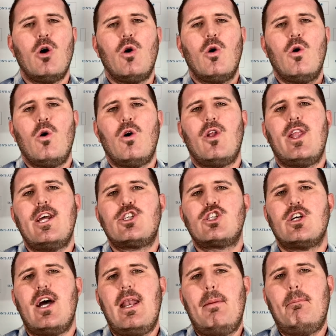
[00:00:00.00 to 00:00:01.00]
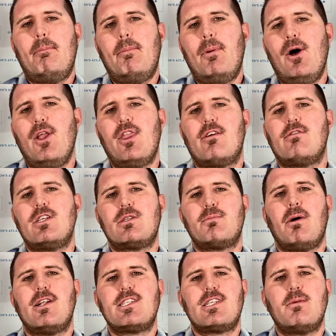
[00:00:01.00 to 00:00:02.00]
Or they're trying to put the
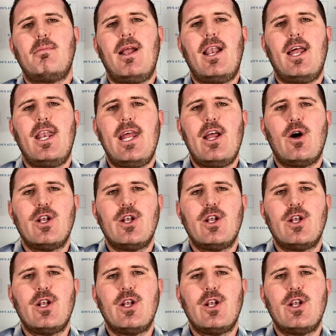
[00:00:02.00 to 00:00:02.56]
responsibility